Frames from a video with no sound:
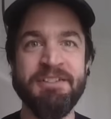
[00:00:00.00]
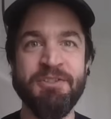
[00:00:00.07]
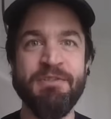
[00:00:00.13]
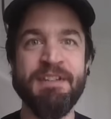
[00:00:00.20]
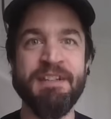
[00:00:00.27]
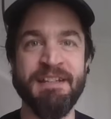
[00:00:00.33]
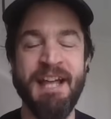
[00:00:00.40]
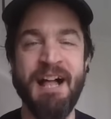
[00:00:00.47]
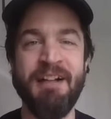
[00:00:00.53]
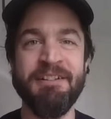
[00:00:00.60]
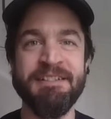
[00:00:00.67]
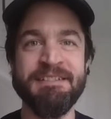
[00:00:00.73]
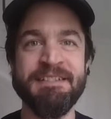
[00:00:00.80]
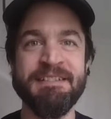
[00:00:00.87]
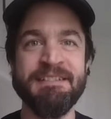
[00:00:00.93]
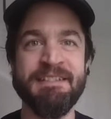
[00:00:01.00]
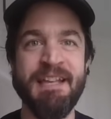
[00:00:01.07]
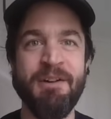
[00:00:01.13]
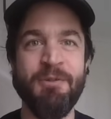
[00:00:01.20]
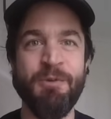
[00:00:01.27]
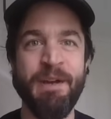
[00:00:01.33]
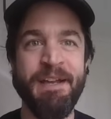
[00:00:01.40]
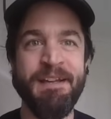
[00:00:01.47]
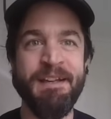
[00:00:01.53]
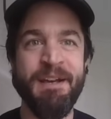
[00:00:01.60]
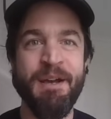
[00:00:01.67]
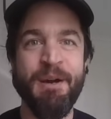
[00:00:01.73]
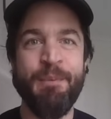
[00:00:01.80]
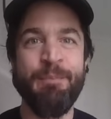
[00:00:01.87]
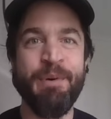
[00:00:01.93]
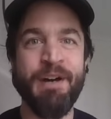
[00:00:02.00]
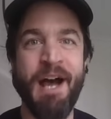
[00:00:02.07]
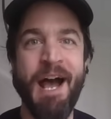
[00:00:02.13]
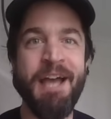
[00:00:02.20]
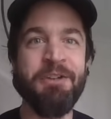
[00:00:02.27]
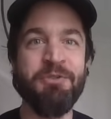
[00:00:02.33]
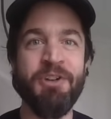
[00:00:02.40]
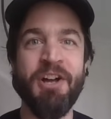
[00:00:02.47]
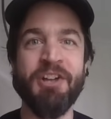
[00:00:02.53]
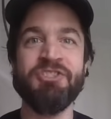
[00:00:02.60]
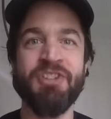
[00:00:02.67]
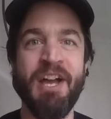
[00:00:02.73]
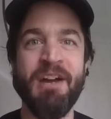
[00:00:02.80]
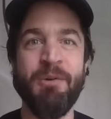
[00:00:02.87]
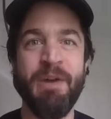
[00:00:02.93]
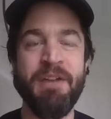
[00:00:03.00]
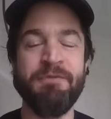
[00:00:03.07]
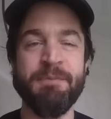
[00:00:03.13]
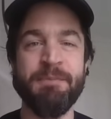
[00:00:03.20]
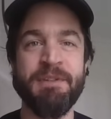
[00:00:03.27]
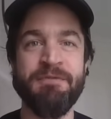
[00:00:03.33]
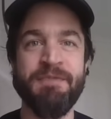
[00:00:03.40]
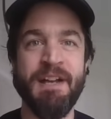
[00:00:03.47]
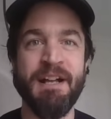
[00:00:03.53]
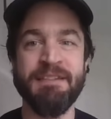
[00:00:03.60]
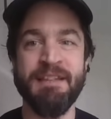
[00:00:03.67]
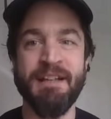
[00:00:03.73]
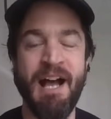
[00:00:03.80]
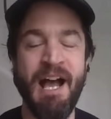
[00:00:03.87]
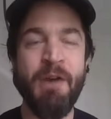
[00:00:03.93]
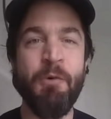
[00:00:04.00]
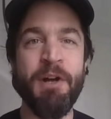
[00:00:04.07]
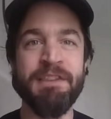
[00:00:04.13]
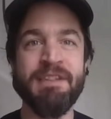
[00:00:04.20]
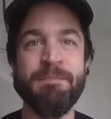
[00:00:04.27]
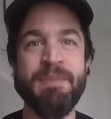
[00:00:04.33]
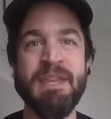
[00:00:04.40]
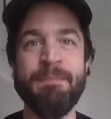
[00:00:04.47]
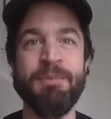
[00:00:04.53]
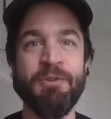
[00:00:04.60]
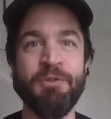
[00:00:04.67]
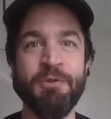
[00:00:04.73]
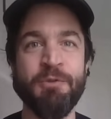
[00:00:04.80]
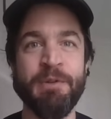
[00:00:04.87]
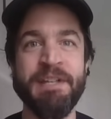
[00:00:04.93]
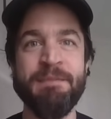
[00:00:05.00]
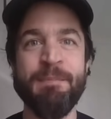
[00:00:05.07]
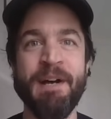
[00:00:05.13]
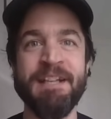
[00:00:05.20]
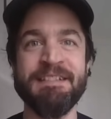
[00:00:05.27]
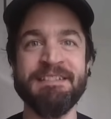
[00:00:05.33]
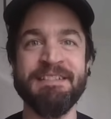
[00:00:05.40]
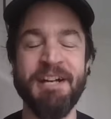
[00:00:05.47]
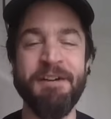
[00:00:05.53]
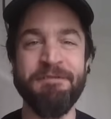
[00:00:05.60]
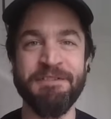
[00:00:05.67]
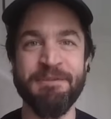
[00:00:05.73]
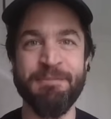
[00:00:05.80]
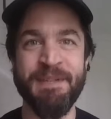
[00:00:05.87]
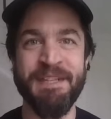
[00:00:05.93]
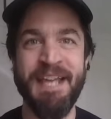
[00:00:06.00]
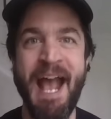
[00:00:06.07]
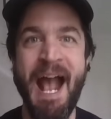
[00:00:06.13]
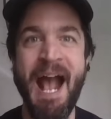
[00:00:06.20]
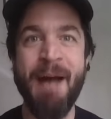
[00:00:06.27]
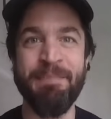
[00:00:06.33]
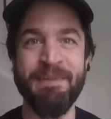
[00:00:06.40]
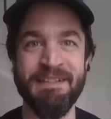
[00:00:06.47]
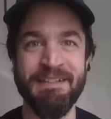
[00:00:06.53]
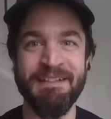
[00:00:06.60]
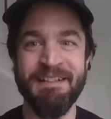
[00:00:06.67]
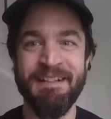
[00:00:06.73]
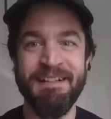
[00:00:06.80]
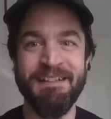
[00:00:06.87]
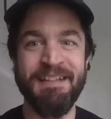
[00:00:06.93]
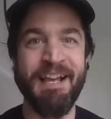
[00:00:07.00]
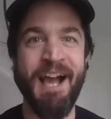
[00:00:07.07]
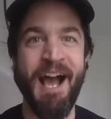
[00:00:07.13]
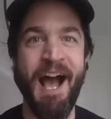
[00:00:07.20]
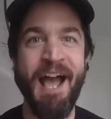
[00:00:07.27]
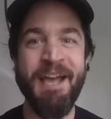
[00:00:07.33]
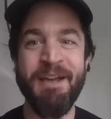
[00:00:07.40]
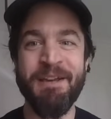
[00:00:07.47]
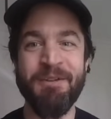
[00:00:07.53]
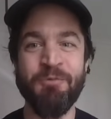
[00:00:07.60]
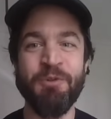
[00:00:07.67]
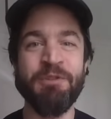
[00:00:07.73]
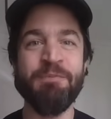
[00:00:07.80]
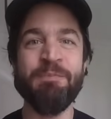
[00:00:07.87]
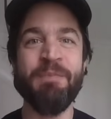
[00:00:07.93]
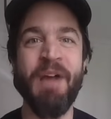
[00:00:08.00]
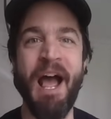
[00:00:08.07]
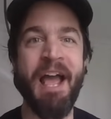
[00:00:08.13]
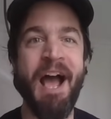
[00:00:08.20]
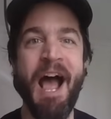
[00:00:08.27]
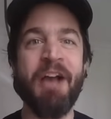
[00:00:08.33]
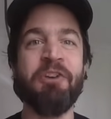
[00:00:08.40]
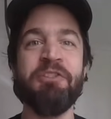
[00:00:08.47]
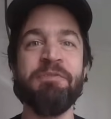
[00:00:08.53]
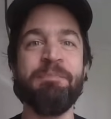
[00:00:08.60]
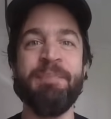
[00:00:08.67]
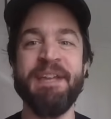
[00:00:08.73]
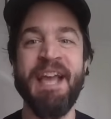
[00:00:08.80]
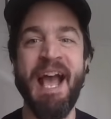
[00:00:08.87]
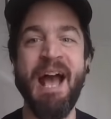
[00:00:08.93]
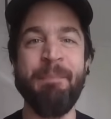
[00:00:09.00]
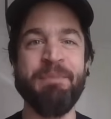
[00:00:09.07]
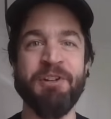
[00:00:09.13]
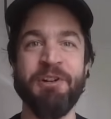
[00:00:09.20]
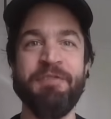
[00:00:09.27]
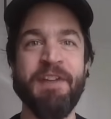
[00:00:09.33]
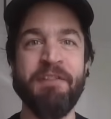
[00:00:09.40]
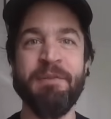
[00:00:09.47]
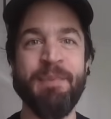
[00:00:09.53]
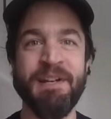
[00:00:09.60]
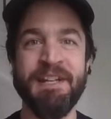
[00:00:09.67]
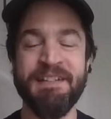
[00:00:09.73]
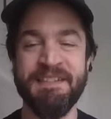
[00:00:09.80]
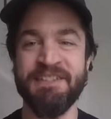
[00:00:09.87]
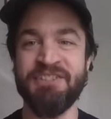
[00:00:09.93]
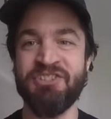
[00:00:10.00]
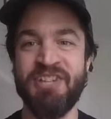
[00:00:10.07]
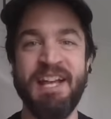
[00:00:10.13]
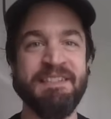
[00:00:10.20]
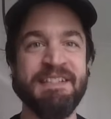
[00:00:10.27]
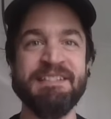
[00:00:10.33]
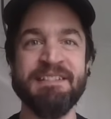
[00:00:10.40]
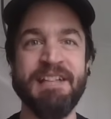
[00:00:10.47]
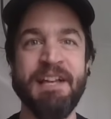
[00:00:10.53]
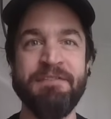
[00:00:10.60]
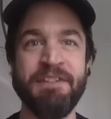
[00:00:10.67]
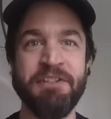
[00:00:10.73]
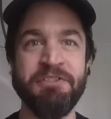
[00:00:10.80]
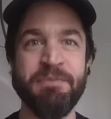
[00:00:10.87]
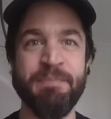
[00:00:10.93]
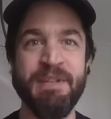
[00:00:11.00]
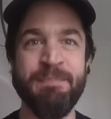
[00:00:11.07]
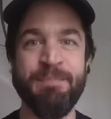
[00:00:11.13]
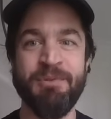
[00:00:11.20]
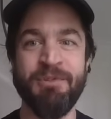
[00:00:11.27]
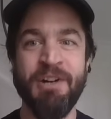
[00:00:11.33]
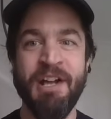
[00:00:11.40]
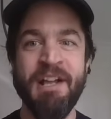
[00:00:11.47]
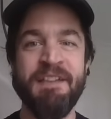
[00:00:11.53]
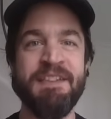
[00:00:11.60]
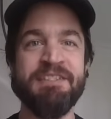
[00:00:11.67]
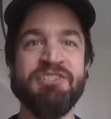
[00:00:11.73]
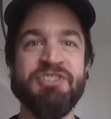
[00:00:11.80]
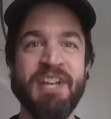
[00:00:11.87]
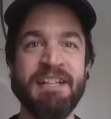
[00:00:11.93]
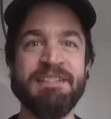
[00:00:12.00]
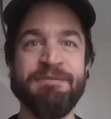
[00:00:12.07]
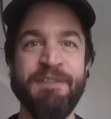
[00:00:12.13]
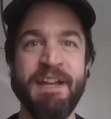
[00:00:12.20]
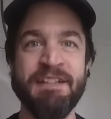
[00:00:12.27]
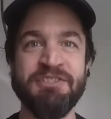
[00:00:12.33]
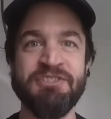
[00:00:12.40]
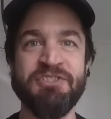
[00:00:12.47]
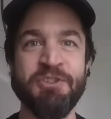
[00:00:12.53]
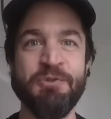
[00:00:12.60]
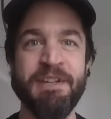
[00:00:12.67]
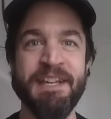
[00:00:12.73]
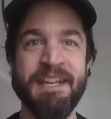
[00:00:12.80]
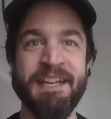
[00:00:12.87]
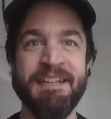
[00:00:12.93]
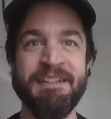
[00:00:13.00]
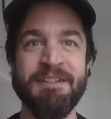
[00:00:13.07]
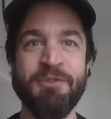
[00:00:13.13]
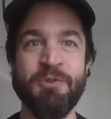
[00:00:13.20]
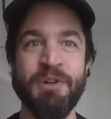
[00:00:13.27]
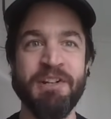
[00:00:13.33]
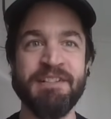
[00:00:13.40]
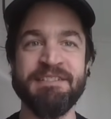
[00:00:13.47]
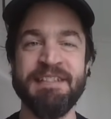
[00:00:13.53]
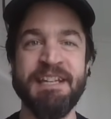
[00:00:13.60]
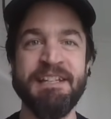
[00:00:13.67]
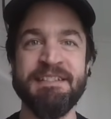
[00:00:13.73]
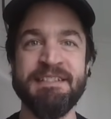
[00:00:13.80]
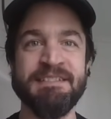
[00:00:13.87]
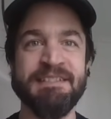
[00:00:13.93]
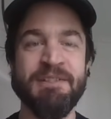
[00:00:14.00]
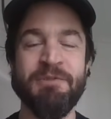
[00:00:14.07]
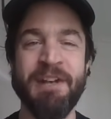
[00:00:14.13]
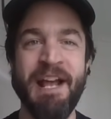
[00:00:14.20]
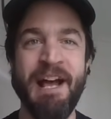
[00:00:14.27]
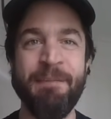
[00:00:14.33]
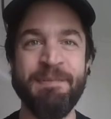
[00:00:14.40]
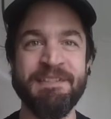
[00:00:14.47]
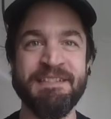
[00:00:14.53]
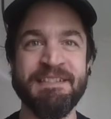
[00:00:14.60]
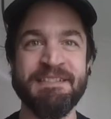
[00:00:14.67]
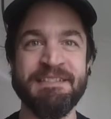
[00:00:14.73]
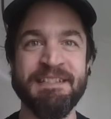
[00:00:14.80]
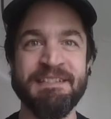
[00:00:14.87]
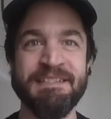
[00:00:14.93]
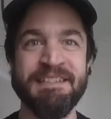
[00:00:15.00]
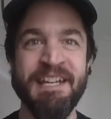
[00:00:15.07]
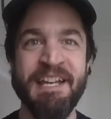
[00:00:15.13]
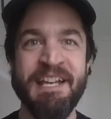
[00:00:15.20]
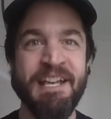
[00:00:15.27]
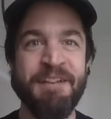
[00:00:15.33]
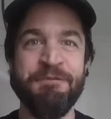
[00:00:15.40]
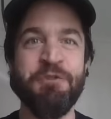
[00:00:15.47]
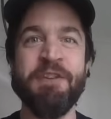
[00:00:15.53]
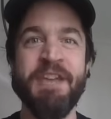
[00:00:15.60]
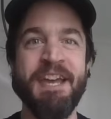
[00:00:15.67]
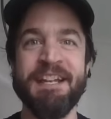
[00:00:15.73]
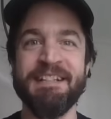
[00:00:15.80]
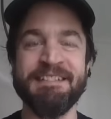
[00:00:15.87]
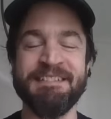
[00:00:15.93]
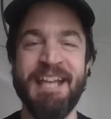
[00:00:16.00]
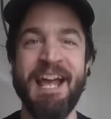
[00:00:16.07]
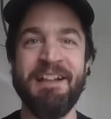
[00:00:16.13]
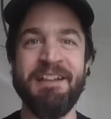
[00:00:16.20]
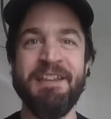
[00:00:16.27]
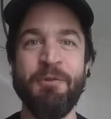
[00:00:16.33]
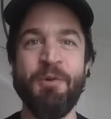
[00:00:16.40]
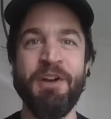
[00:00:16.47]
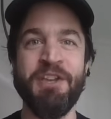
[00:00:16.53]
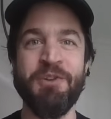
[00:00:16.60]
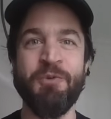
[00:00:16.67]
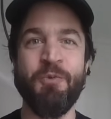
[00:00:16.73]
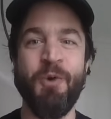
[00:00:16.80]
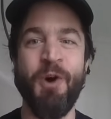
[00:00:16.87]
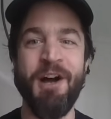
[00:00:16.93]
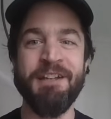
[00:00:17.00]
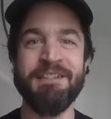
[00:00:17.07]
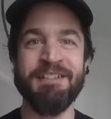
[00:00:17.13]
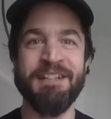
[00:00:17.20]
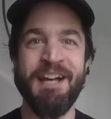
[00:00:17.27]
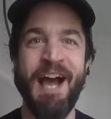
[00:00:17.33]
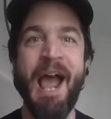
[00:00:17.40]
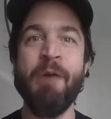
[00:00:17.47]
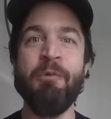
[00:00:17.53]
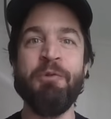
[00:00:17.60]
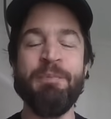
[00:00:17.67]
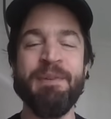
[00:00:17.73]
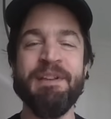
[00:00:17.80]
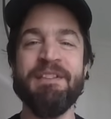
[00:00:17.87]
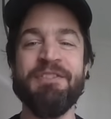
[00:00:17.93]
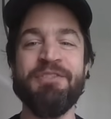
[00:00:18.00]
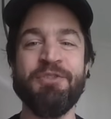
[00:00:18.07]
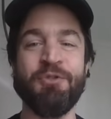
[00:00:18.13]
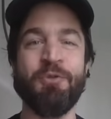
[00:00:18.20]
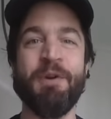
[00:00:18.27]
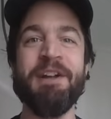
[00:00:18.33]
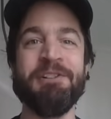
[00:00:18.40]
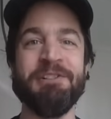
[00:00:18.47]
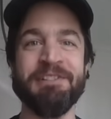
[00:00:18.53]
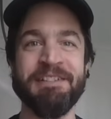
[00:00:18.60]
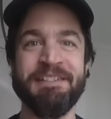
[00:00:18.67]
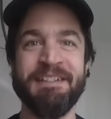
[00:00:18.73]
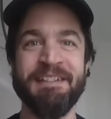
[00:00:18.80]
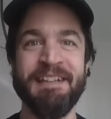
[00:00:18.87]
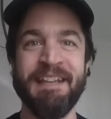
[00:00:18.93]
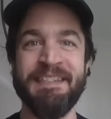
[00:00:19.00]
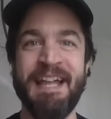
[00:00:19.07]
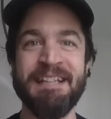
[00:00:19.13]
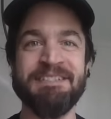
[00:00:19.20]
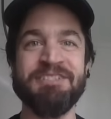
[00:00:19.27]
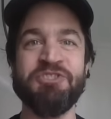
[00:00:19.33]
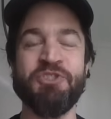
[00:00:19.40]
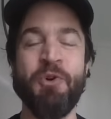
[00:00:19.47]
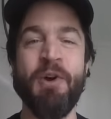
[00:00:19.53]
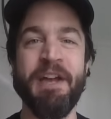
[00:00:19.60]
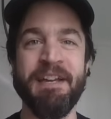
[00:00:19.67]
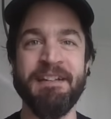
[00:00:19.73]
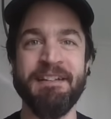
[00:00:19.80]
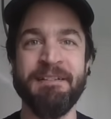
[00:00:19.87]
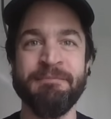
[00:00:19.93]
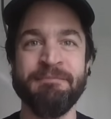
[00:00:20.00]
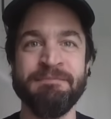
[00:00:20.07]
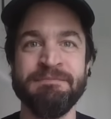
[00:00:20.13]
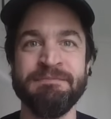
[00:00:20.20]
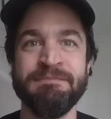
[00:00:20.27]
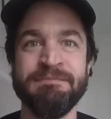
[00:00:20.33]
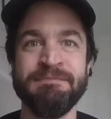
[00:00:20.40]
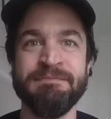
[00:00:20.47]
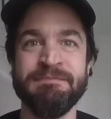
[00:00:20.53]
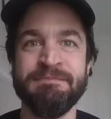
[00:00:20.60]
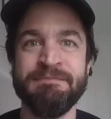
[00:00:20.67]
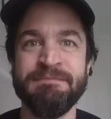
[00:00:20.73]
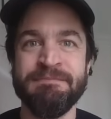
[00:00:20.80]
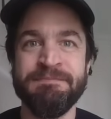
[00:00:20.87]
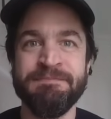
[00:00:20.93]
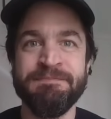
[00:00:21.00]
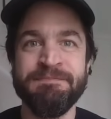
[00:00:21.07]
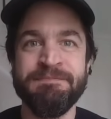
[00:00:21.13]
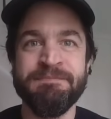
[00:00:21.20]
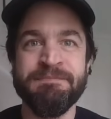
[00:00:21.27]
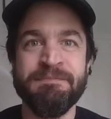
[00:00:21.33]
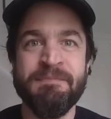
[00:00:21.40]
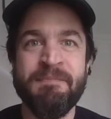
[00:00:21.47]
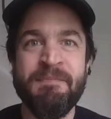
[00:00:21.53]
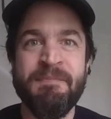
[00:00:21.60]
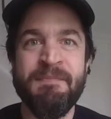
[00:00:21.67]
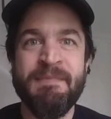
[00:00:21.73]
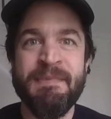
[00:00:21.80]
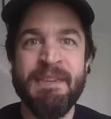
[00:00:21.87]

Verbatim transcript: to do the analysis that way, but I do not shy away from the fact that I want the people who read my stuff to be happy. Like, I wouldn't, I, I couldn't be happier if everybody in this chat, these eleven hundred people, these Jets fans tuning in who are excited to see what happens this season, if you get exactly what you want, I will be thrilled. Like, that's joy. Well, that uh,